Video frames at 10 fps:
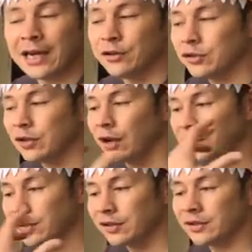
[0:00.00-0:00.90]
and you start
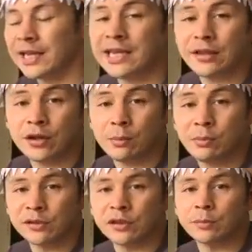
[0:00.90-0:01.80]
to see the
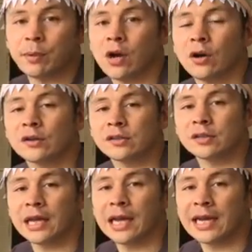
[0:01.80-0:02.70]
numbers as
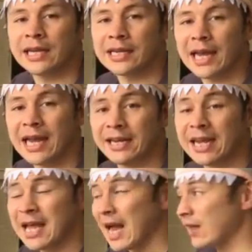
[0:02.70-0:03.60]
blocks in your head,
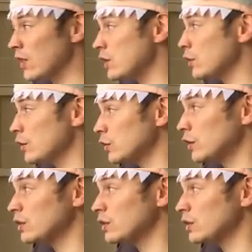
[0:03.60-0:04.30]
and then you can